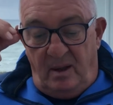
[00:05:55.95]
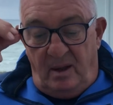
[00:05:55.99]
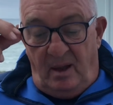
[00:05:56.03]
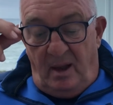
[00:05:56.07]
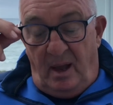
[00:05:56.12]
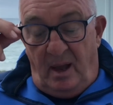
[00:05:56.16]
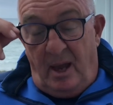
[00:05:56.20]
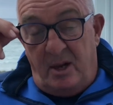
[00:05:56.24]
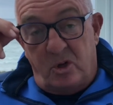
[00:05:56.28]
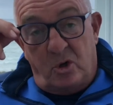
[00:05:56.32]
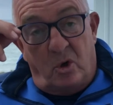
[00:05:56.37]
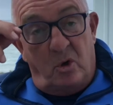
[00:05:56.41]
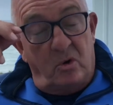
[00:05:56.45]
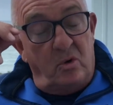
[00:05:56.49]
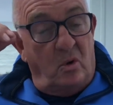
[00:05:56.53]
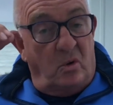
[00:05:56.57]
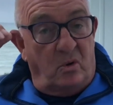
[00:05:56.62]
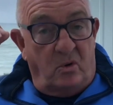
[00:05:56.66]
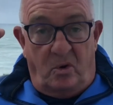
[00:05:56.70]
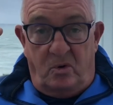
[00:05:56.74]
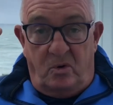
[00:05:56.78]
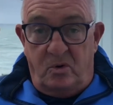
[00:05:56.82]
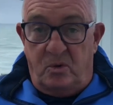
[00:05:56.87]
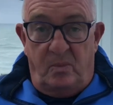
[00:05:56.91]
and could not
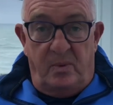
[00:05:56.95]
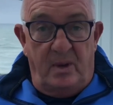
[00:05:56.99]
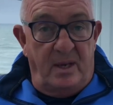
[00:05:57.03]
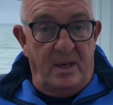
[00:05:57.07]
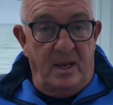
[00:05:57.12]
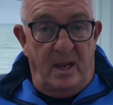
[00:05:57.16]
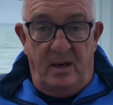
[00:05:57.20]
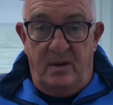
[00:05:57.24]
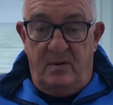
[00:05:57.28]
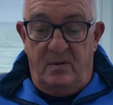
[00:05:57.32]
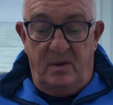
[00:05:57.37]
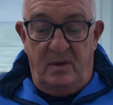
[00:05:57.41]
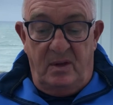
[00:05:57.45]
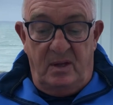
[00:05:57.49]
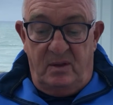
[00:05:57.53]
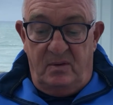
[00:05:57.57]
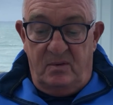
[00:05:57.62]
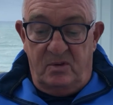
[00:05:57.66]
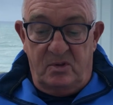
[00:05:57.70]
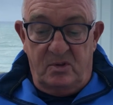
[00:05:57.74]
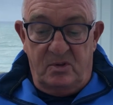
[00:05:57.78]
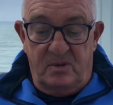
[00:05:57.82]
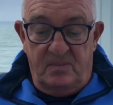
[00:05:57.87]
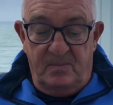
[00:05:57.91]
contemplate anything
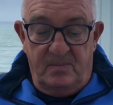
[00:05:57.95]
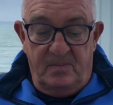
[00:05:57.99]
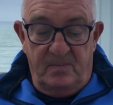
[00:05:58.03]
else.